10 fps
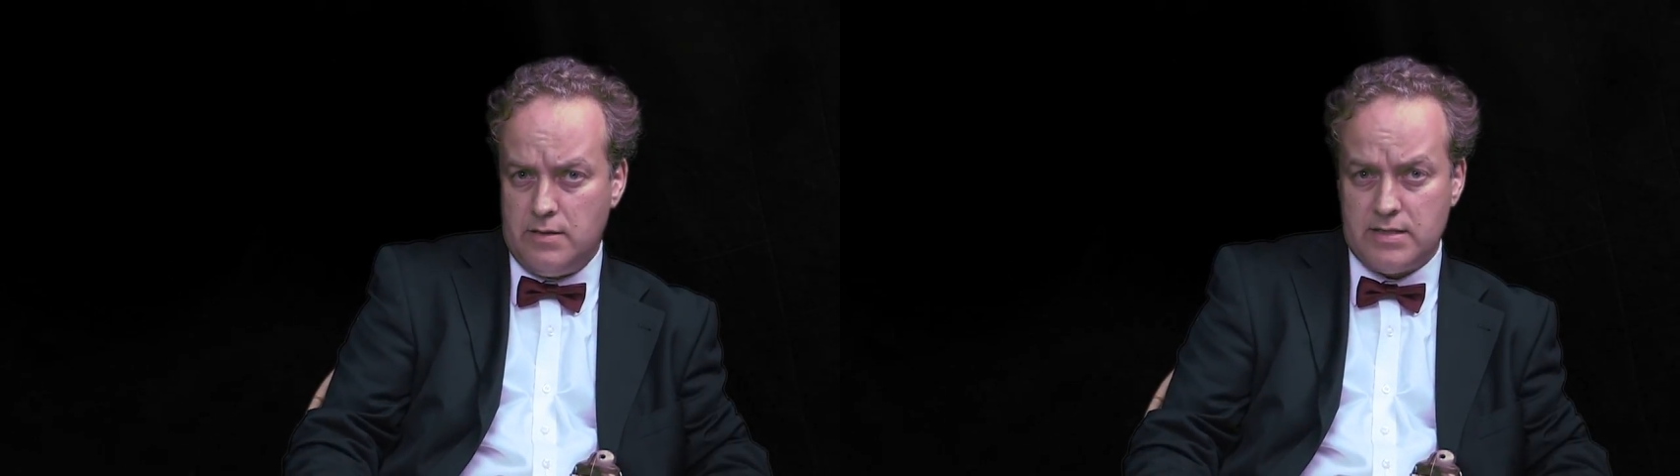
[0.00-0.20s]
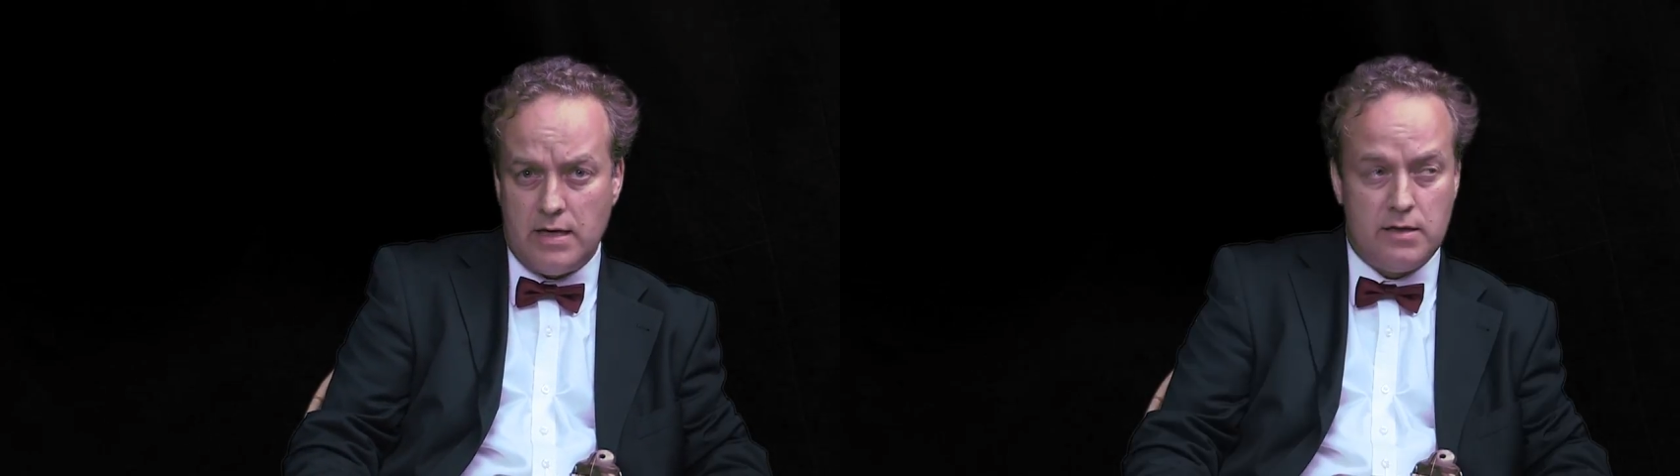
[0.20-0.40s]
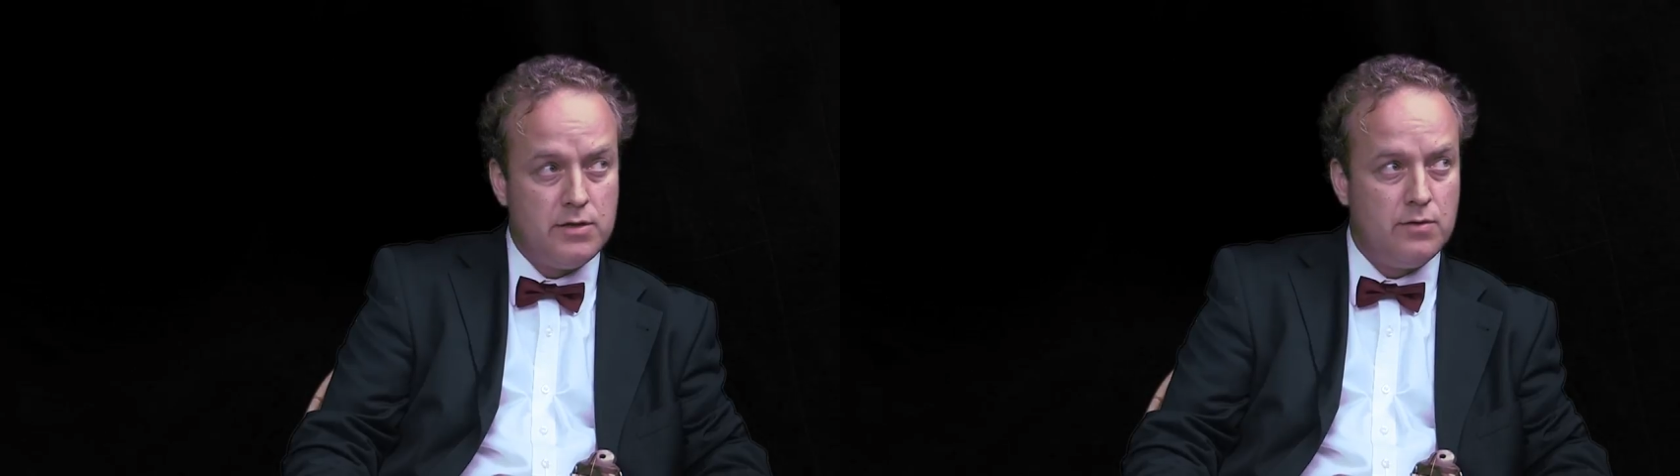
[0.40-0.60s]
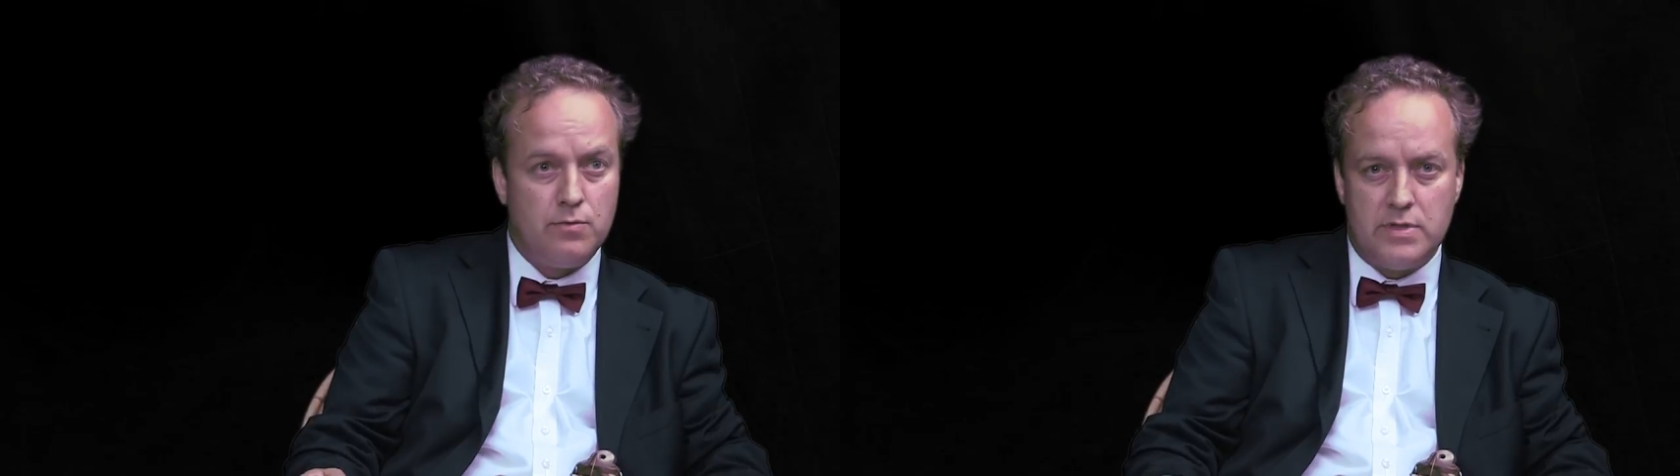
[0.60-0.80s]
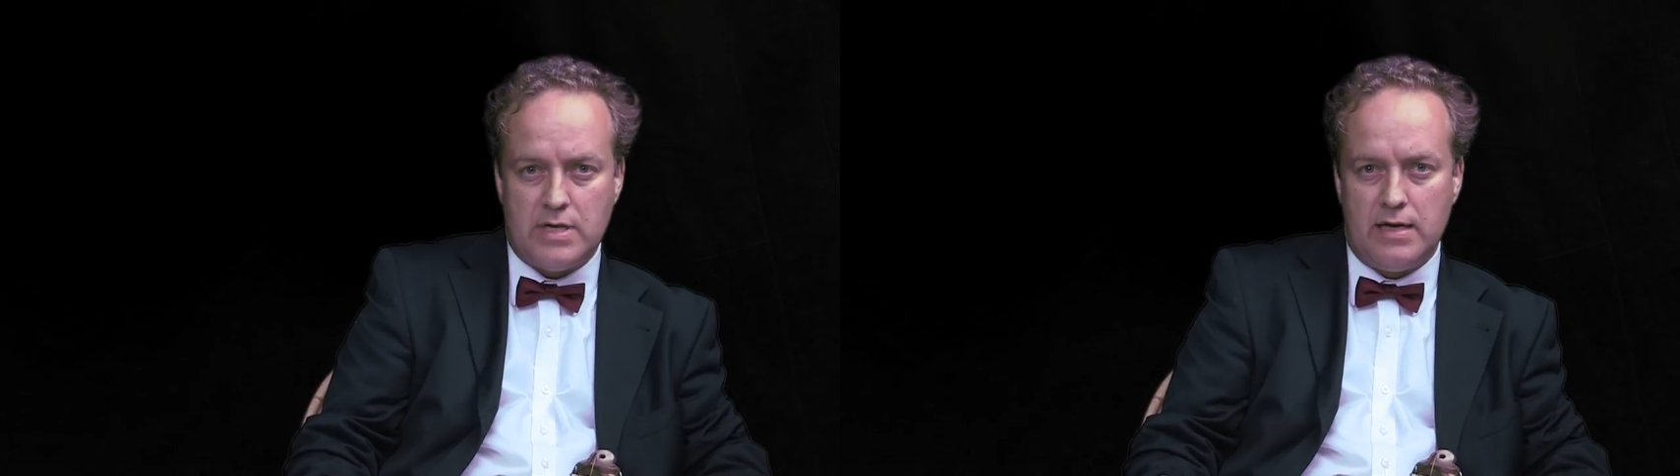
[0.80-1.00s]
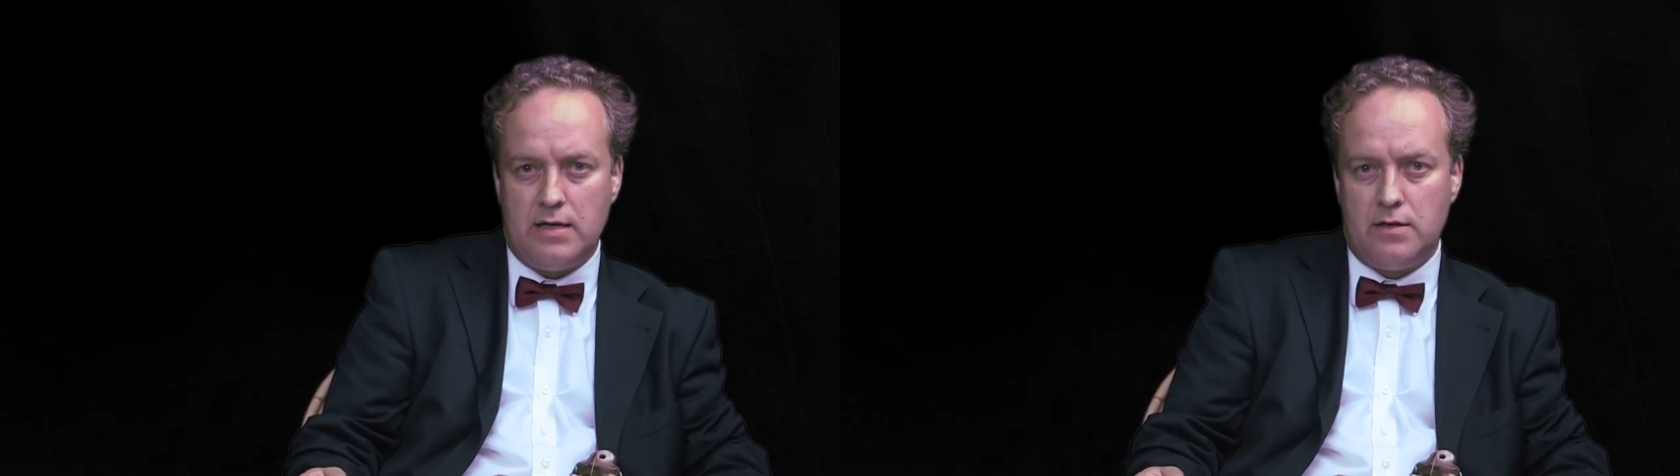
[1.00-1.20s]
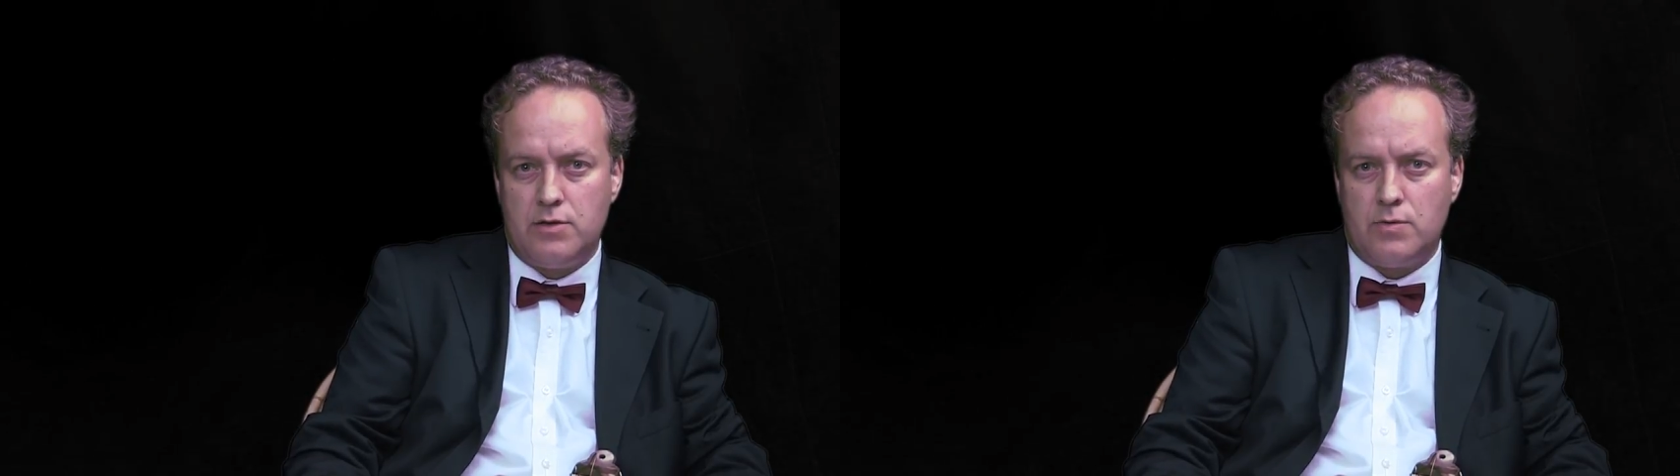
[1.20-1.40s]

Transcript: decided to resign in